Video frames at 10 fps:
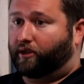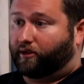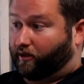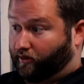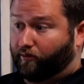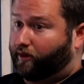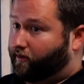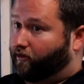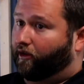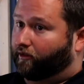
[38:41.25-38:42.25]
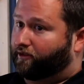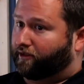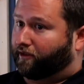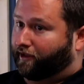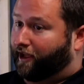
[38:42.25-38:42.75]
don't get me wrong. There's
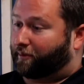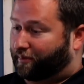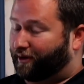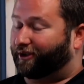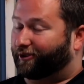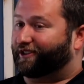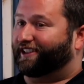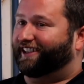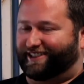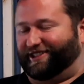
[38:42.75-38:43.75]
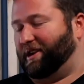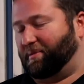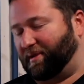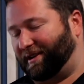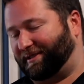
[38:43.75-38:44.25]
a lot of pros. It's just not
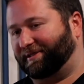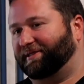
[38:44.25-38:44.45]
practical.